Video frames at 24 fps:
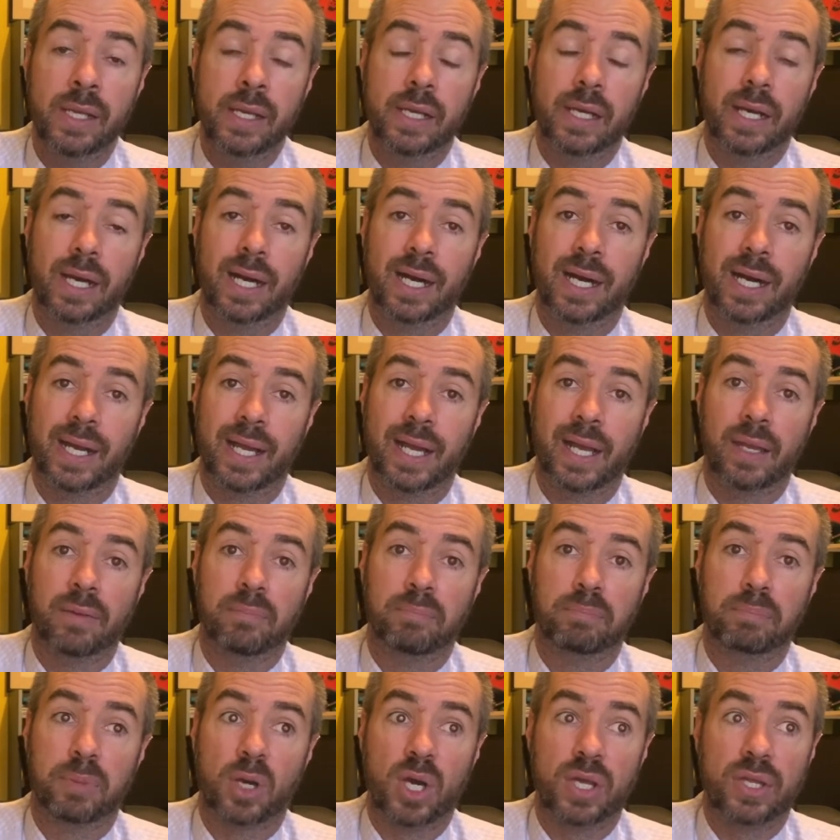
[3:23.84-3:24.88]

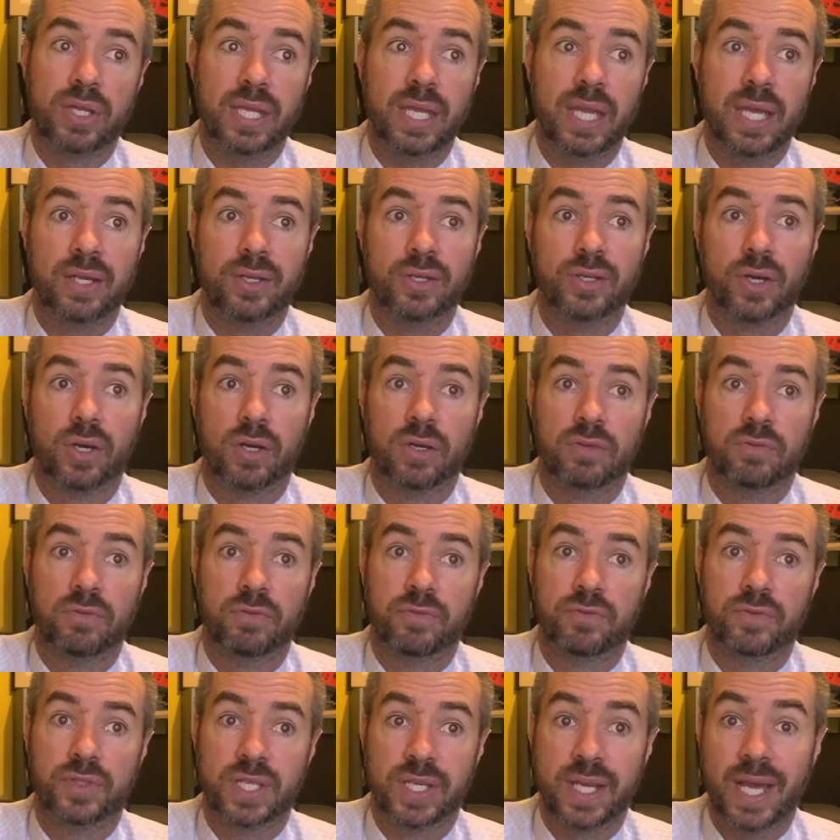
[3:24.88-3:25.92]
And by the end of
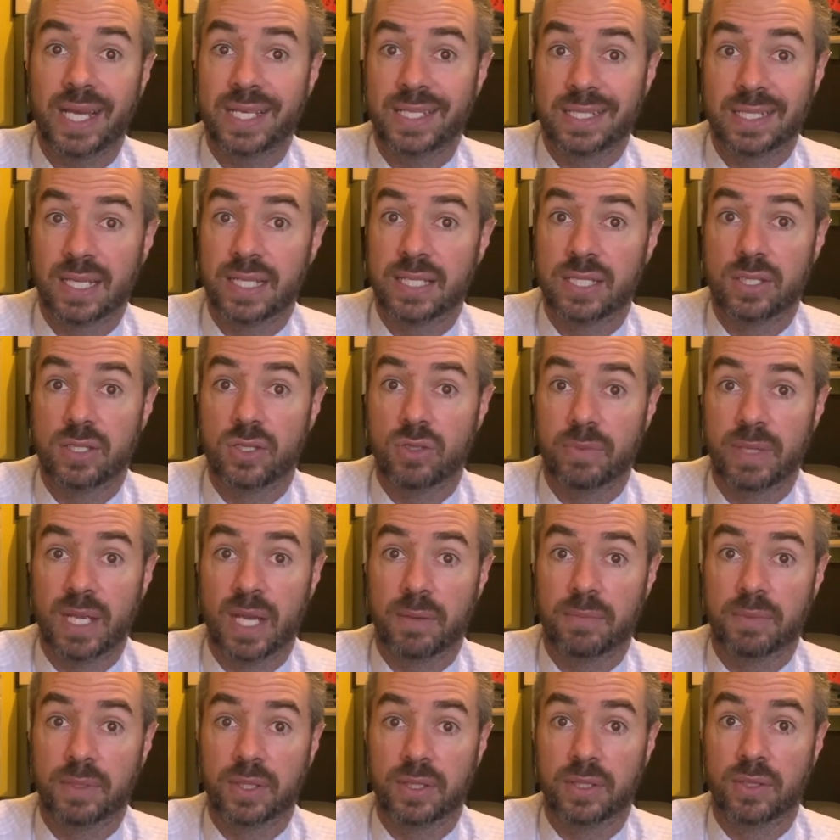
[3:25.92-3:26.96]
today's lesson, you'll be
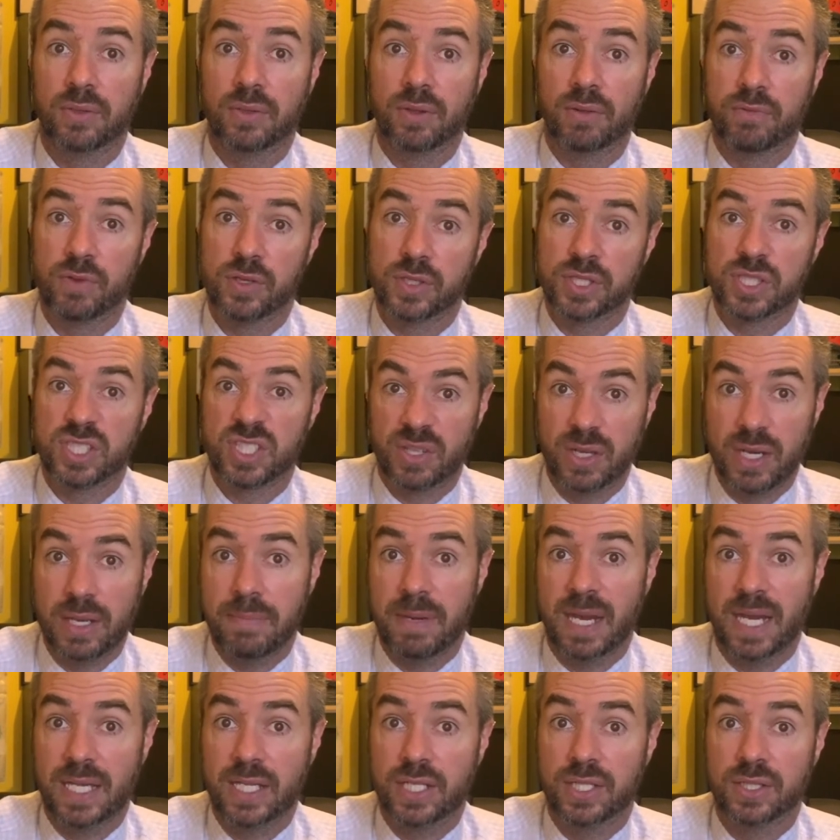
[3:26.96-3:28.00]
able to do the first 3
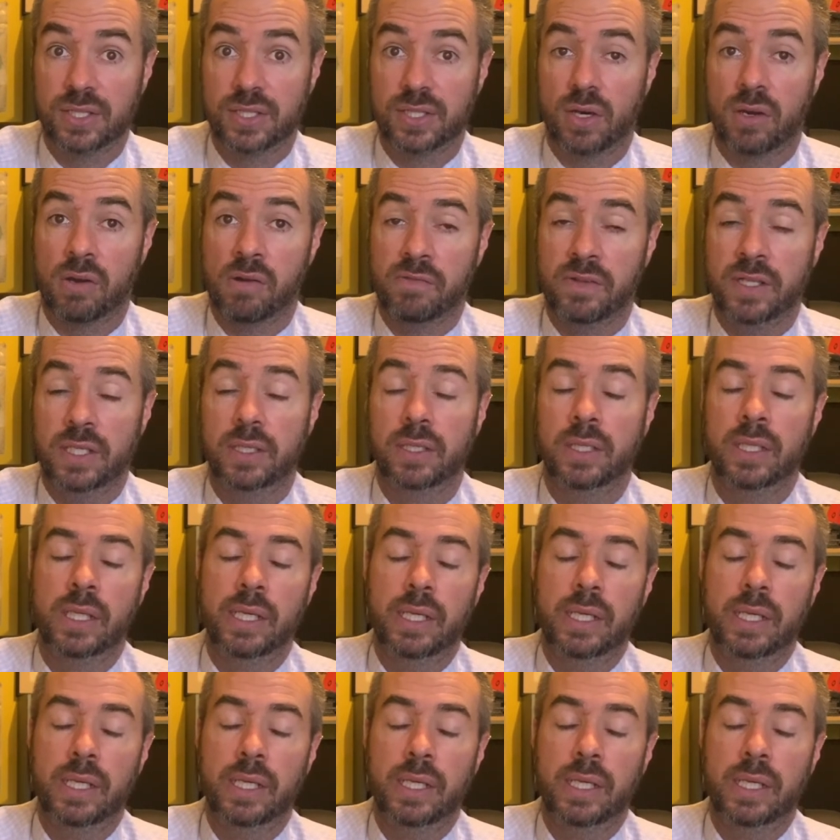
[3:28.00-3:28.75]
pages of it.